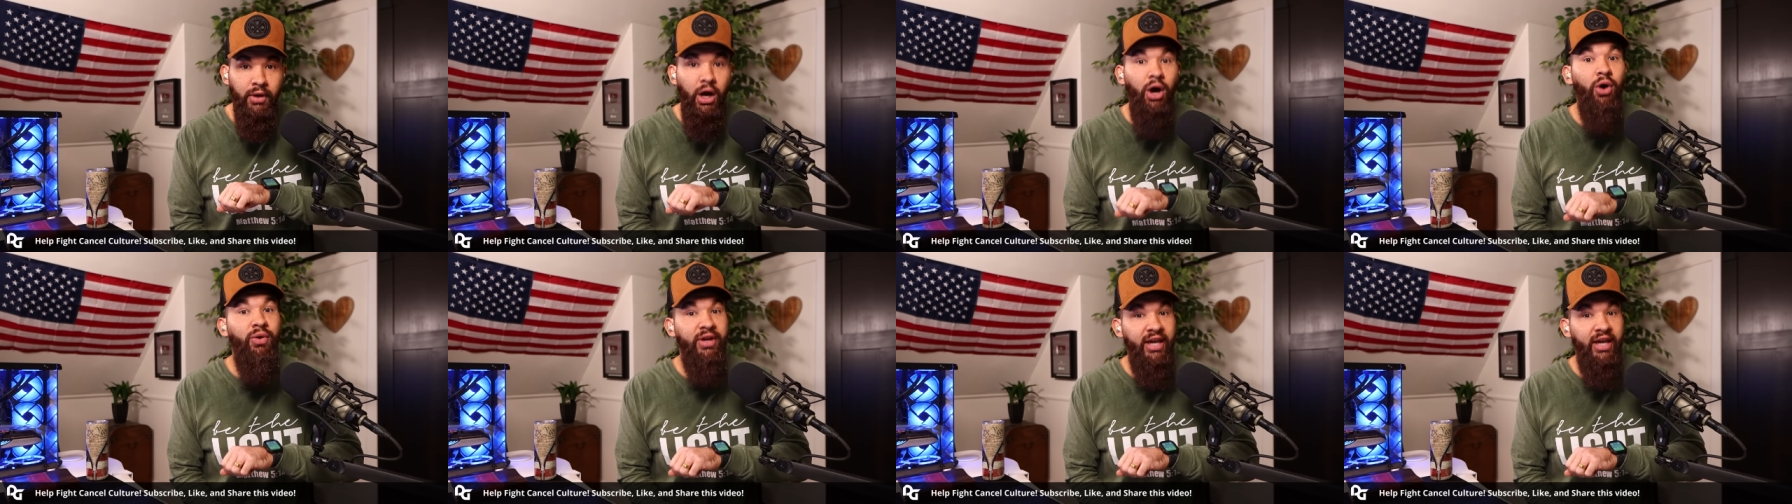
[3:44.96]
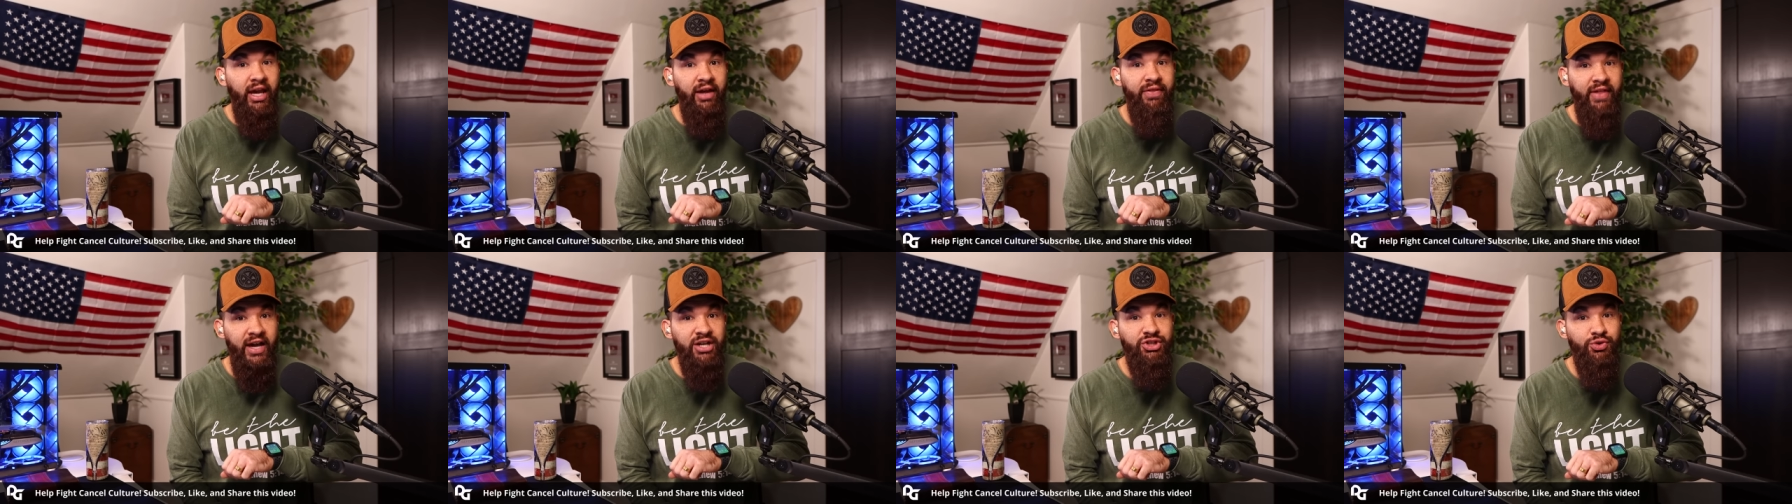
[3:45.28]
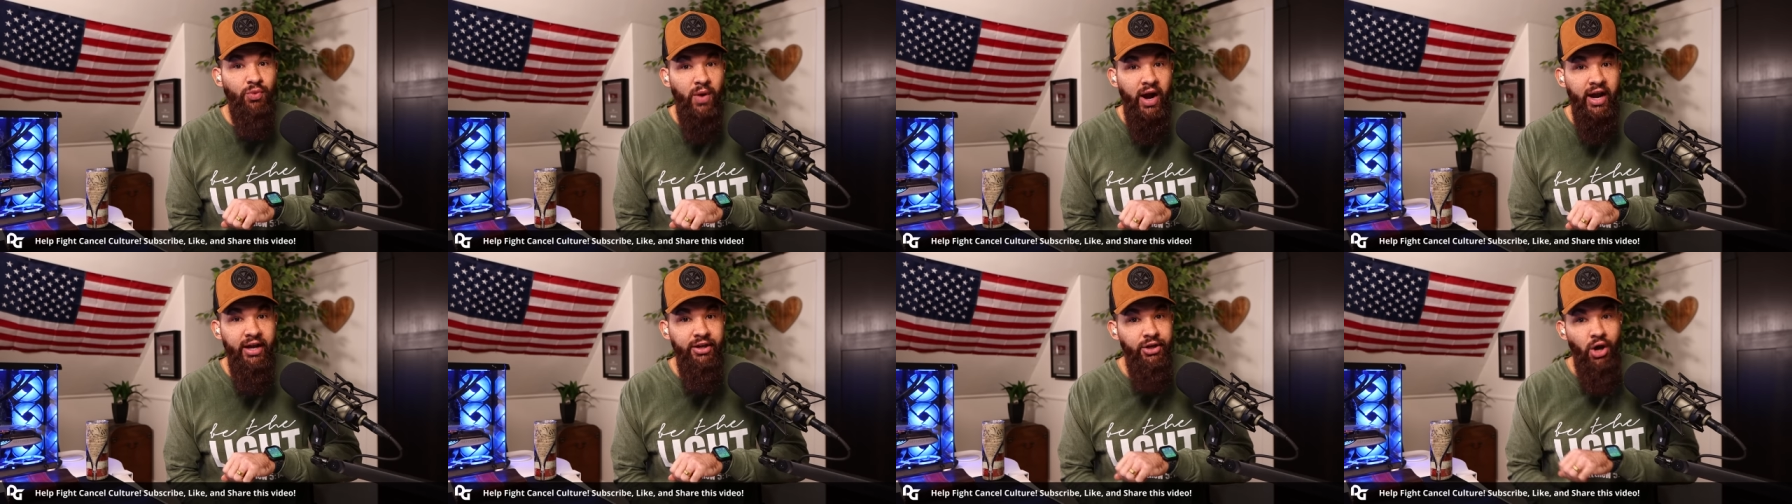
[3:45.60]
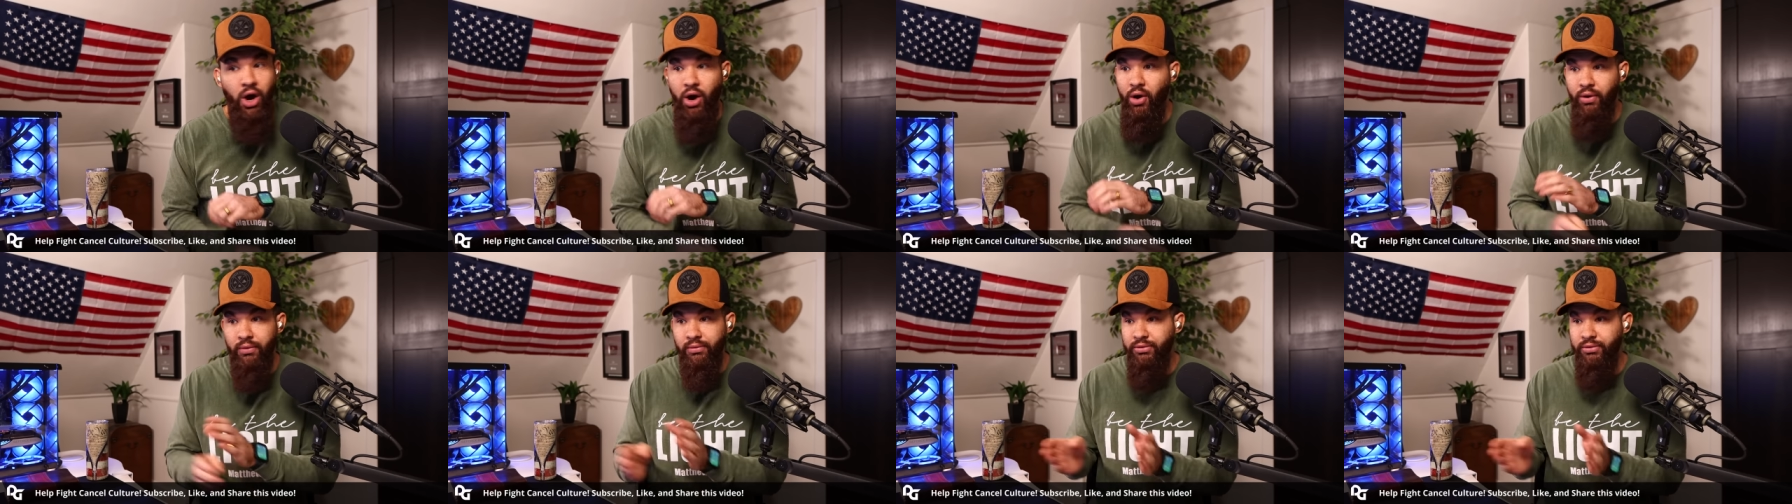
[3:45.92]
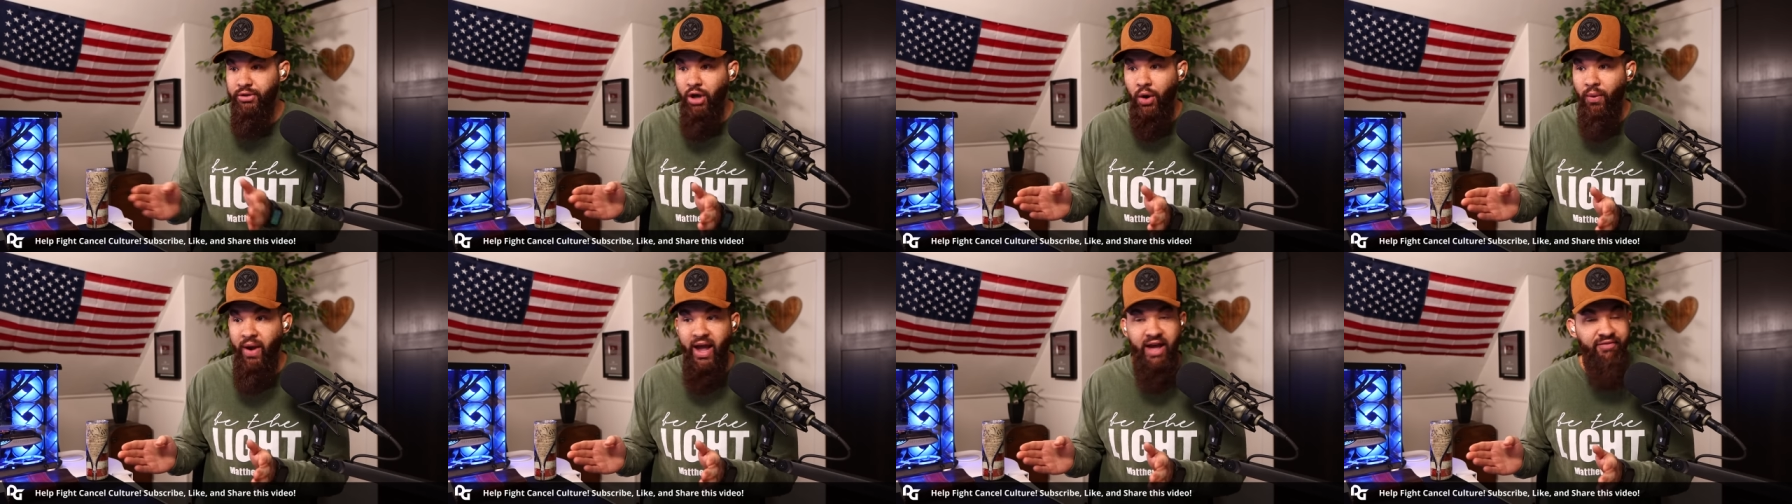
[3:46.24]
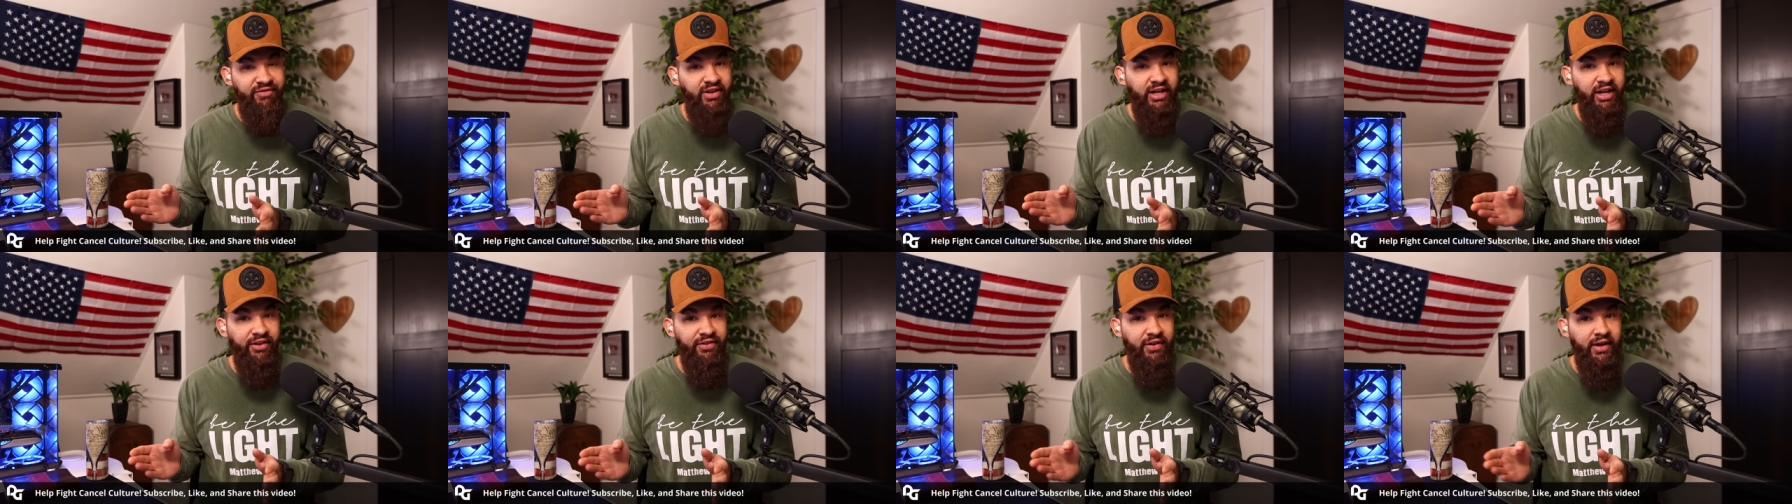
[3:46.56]
Oh, yeah, that's right. Y'all don't
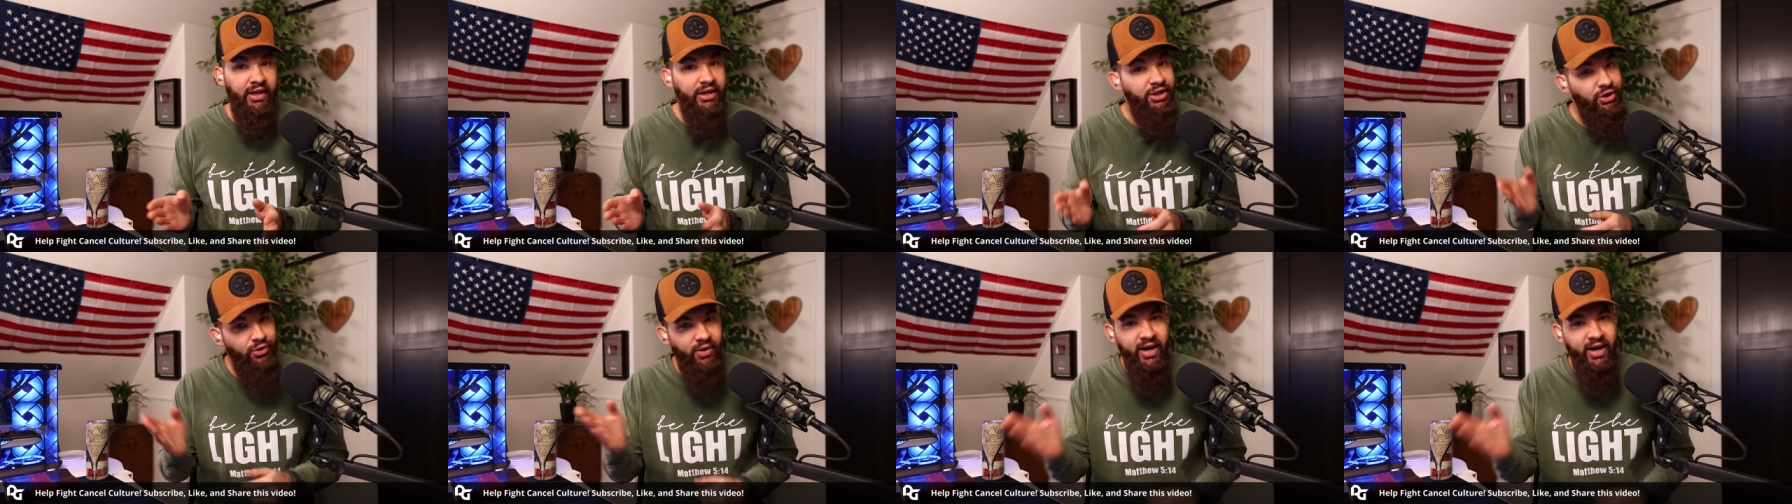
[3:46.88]
have anything.